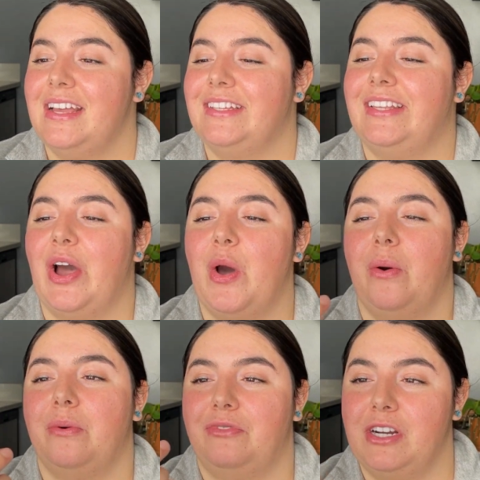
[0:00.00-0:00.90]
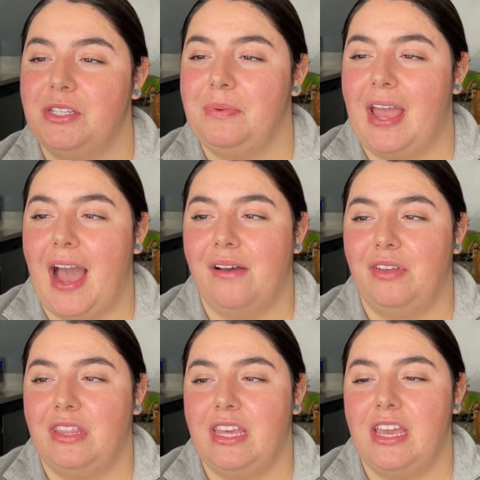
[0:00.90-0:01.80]
So first we
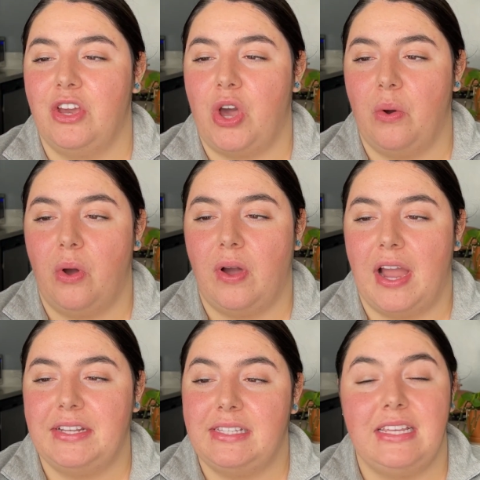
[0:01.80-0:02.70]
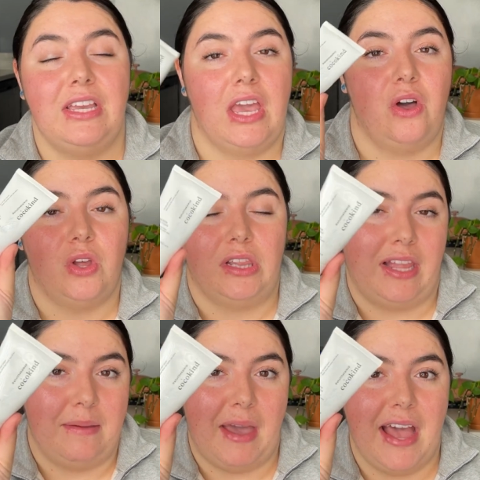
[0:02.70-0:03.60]
have the Cocoa Kind Sea Kale
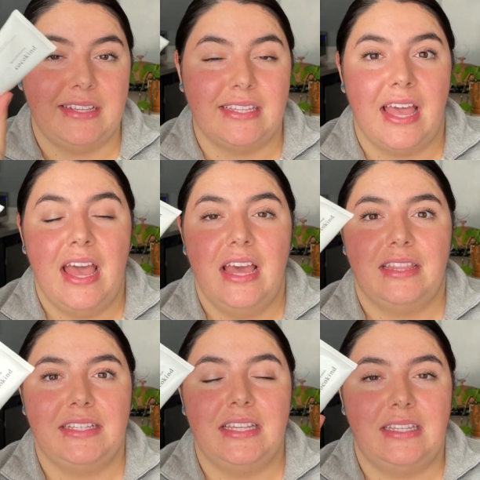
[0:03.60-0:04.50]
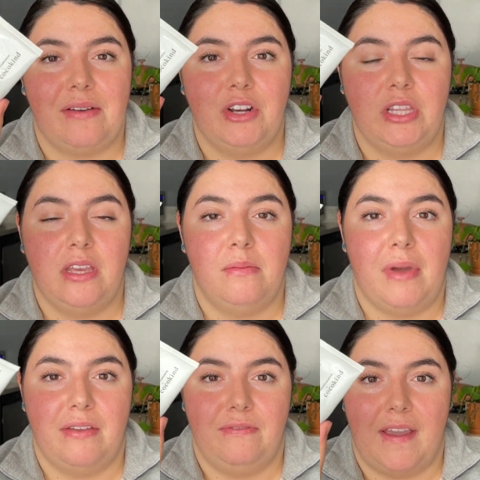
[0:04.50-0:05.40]
Clay Mask. This is definitely
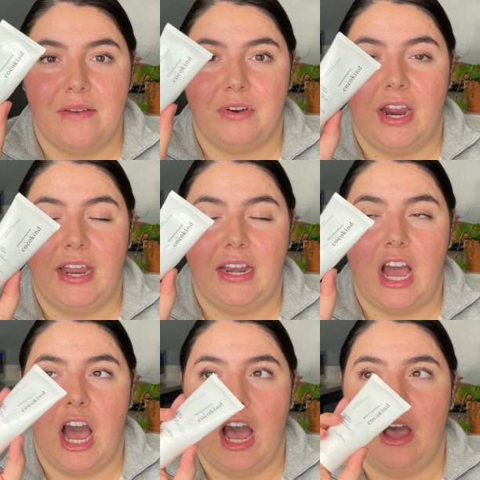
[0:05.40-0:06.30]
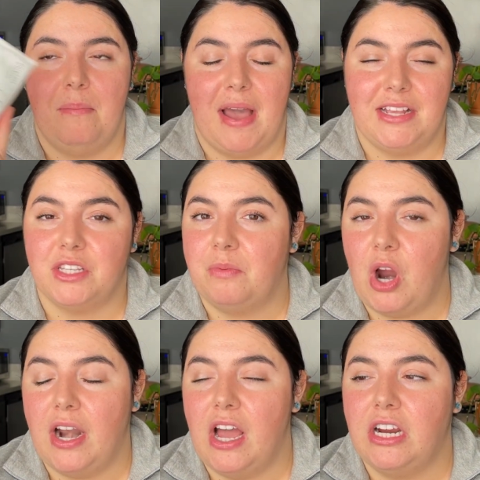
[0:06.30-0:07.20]
my favorite mask
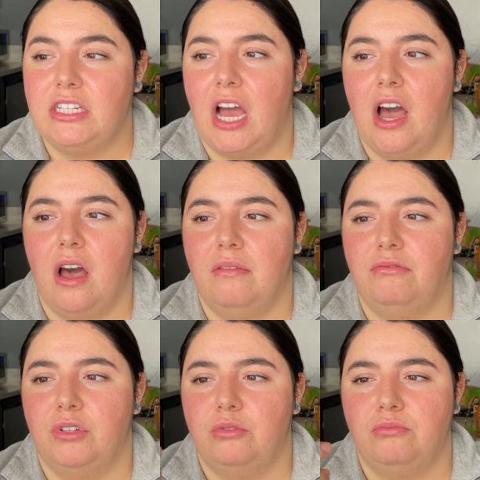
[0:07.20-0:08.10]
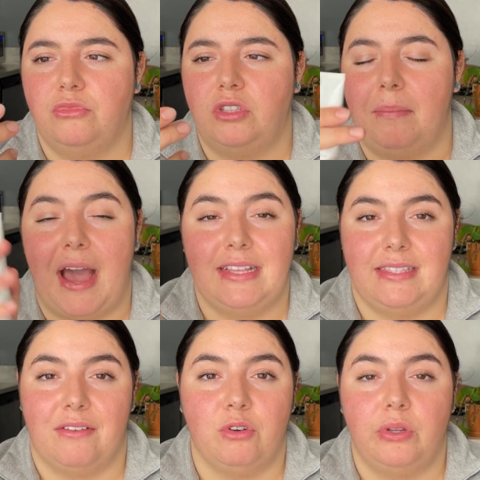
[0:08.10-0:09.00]
product of the
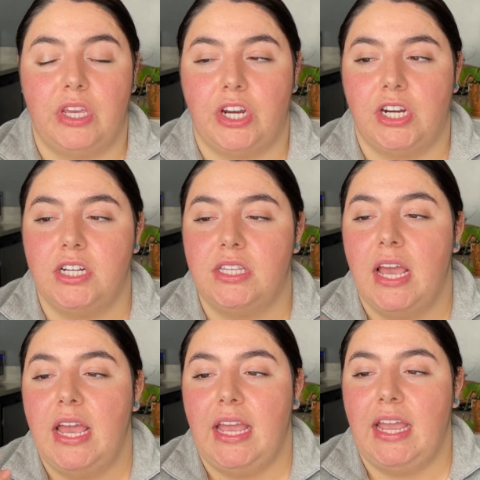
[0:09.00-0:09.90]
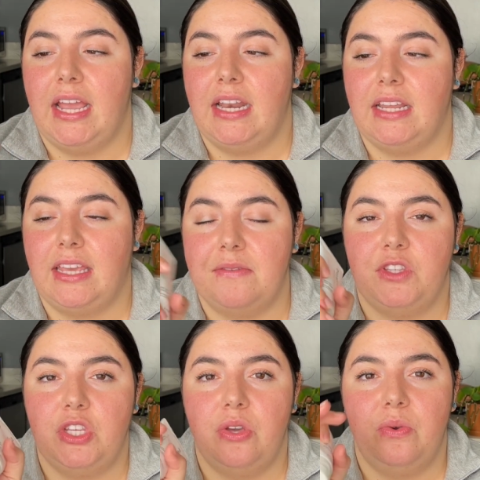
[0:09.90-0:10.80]
past several years. It
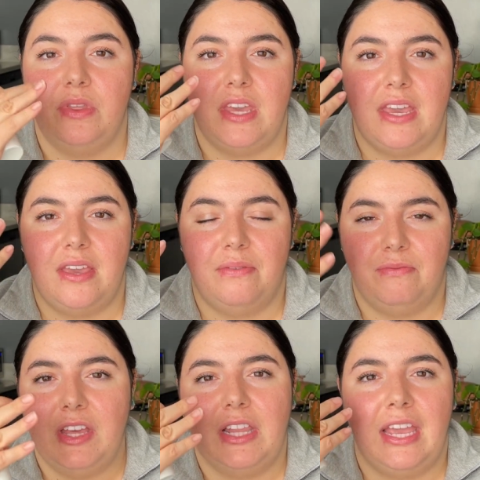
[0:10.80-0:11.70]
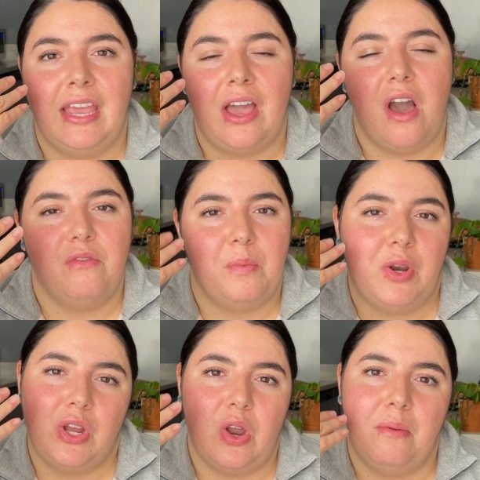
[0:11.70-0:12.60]
gives you the feeling of
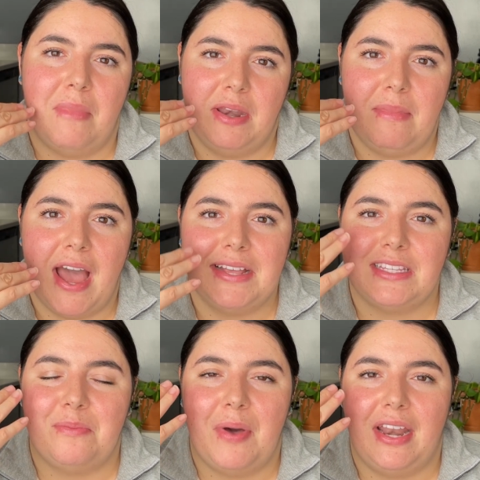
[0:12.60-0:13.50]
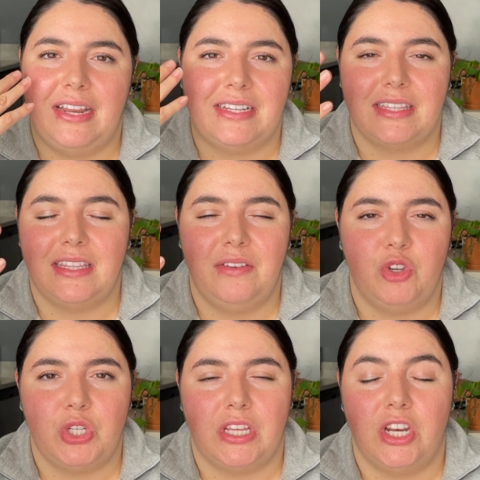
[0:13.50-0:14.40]
putting on a mud mask, but it doesn't leave
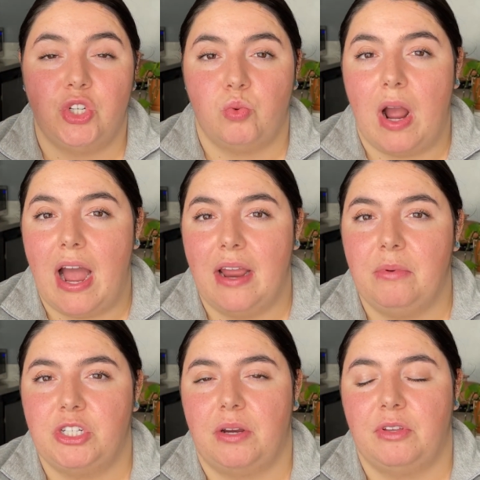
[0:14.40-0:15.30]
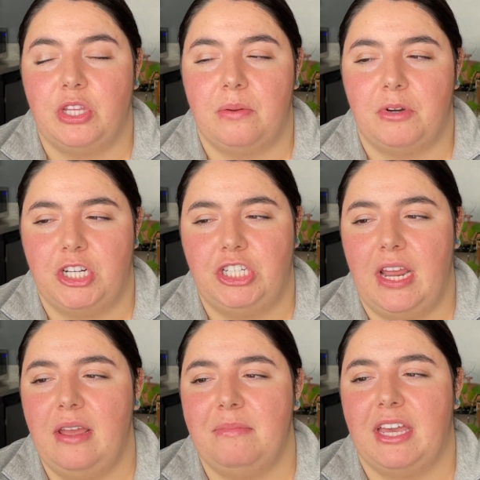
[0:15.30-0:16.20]
your skin dry, which I really
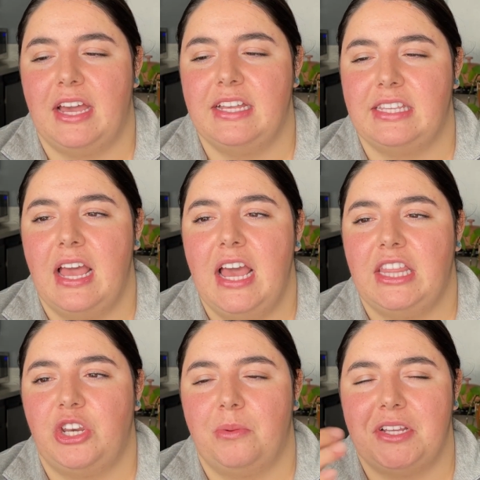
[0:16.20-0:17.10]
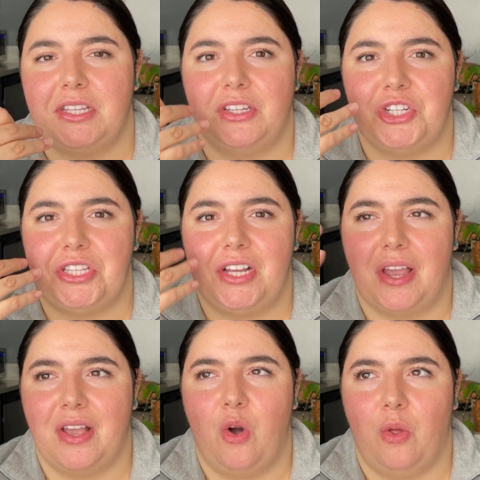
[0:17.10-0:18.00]
appreciate because then you're basically just
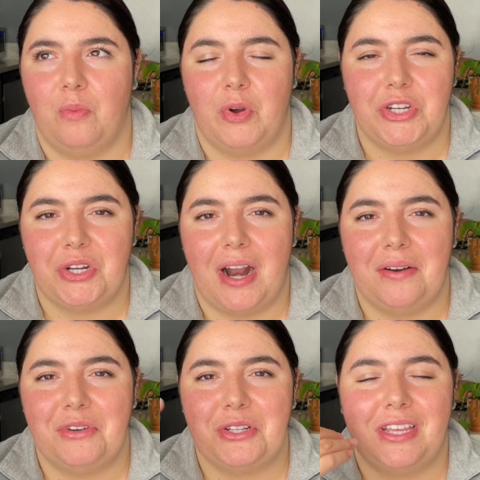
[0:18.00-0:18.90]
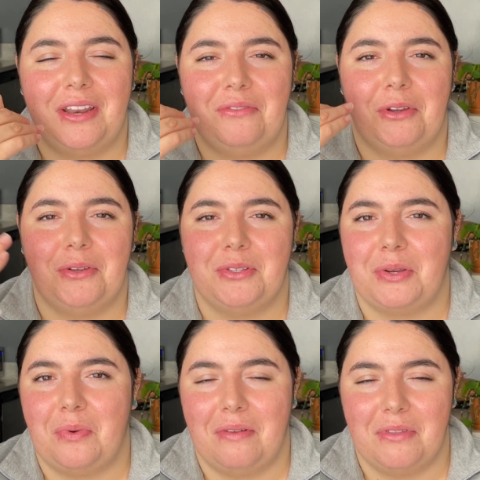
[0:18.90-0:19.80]
sucking all the moisture out of your skin if you're
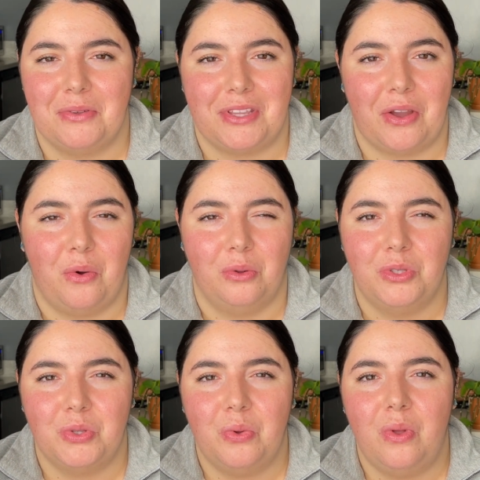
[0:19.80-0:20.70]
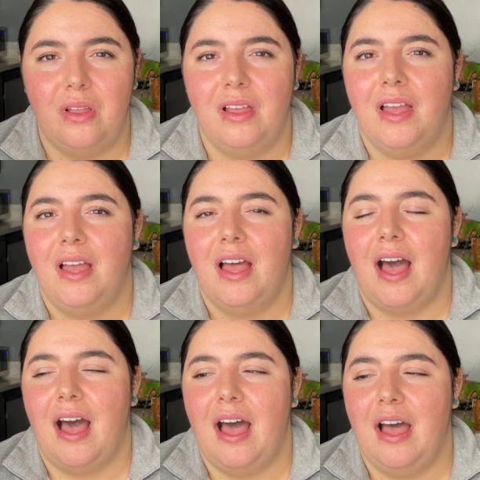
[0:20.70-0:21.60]
using one of those like old school
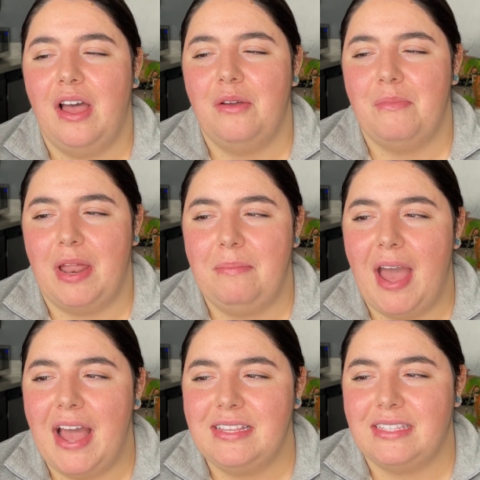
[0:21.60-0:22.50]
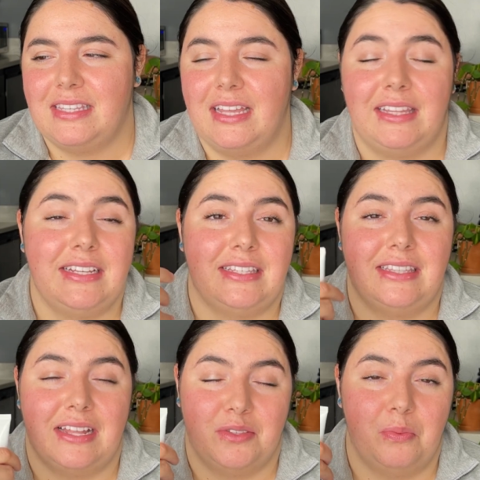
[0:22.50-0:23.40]
mud masks. At least
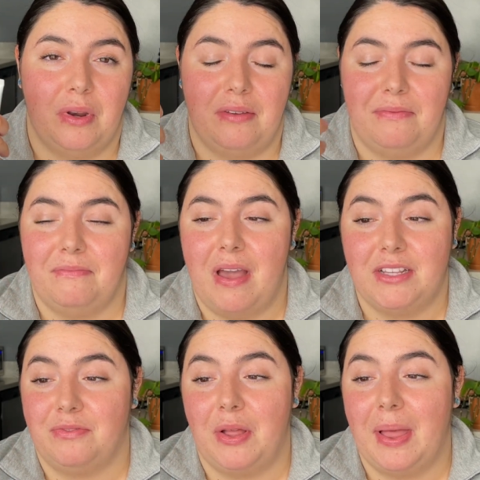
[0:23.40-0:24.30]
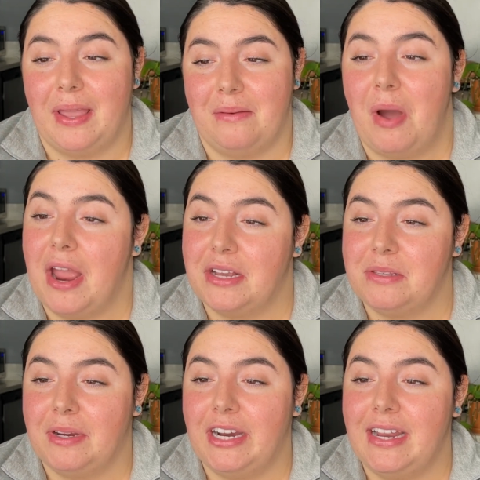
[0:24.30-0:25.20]
that's what it has felt like in my
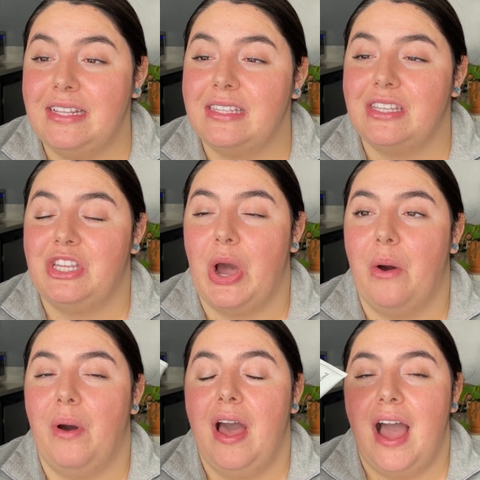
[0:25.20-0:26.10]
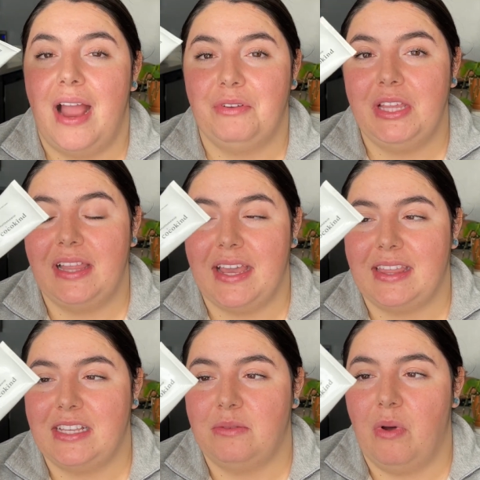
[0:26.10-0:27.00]
experience. So I really like
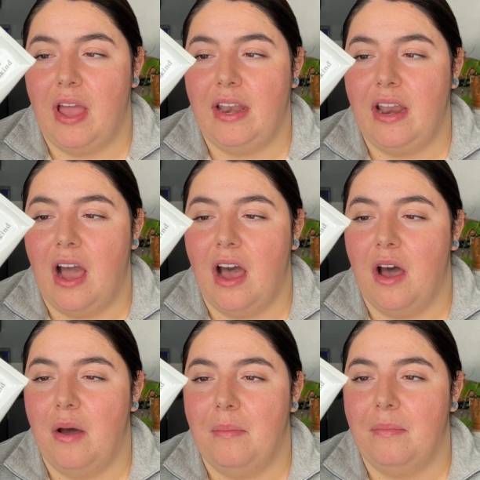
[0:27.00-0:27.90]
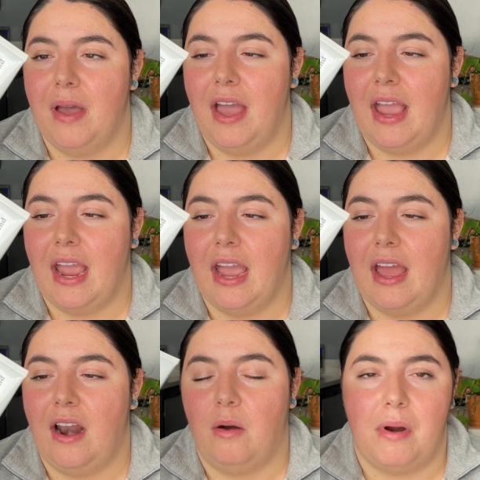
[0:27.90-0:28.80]
this one,
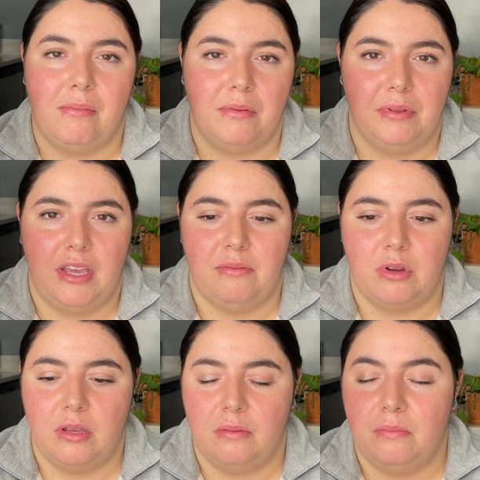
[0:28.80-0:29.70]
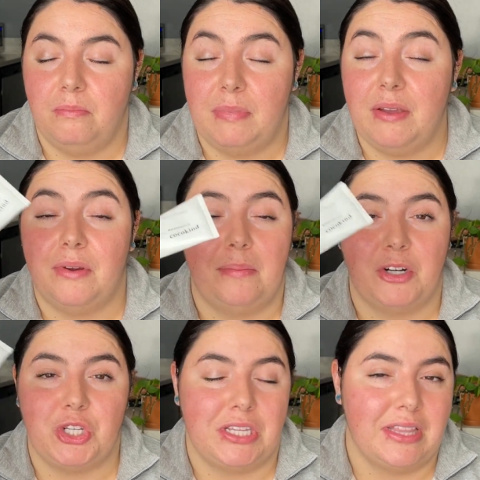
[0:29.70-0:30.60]
and I'll probably be
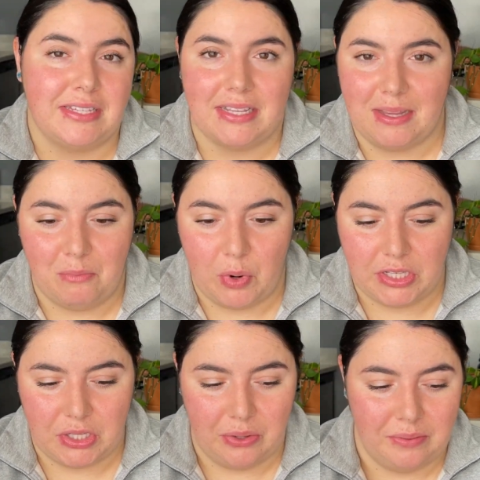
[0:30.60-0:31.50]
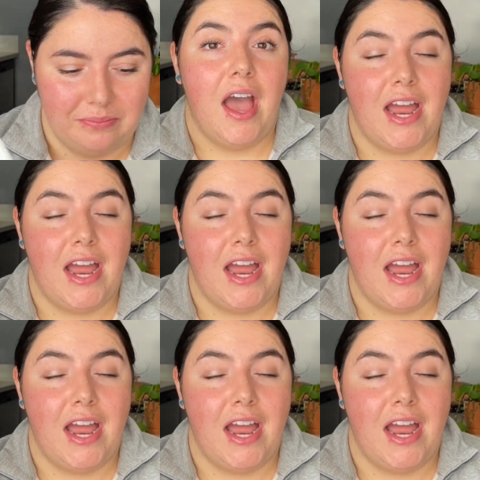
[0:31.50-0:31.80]
repurchasing this at some point soon.